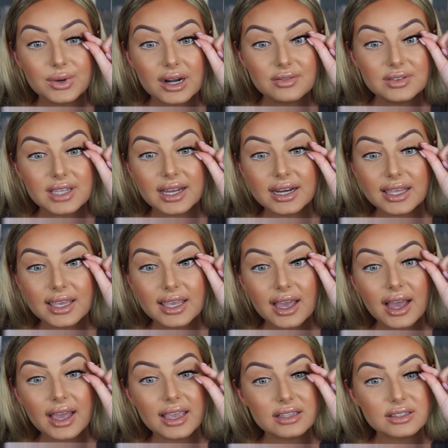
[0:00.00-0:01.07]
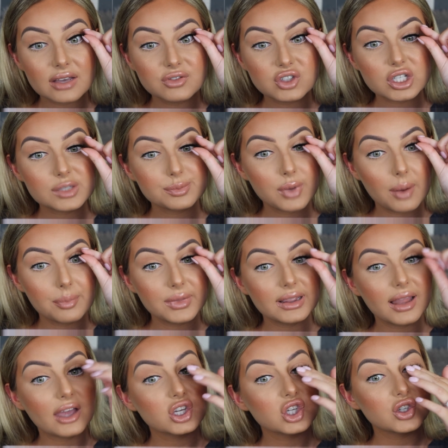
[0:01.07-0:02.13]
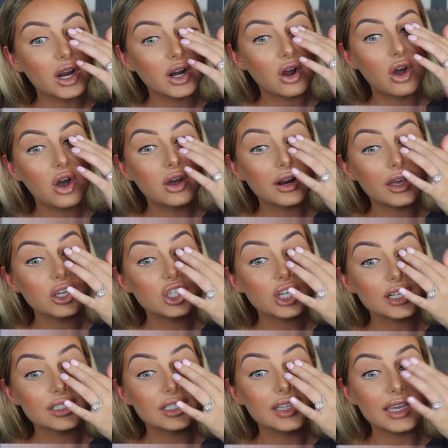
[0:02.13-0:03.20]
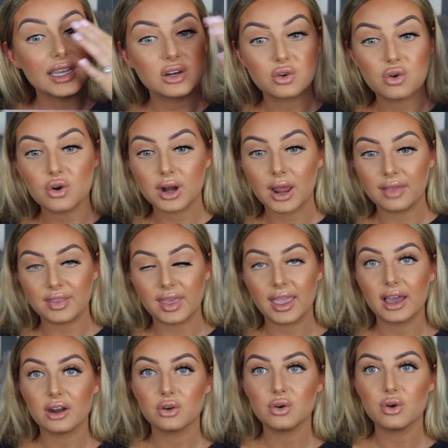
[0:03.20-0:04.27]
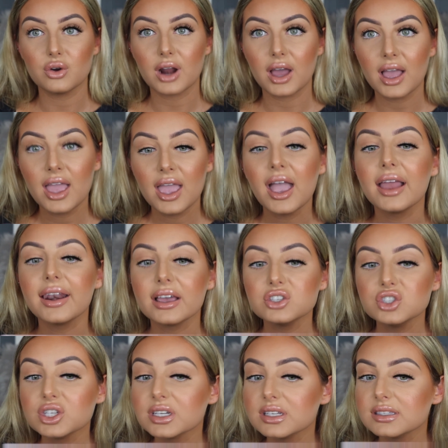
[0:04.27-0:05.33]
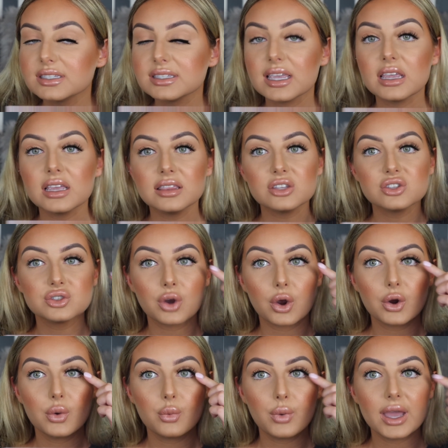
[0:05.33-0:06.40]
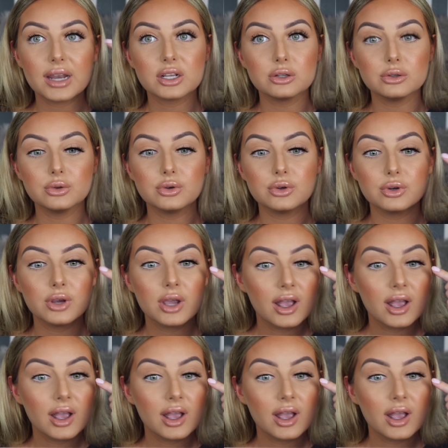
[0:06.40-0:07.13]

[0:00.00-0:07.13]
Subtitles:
I've done here is I've just popped the lash straight on, adjusted the inner corner and the outer corner, and as you can see, there's no wet glue,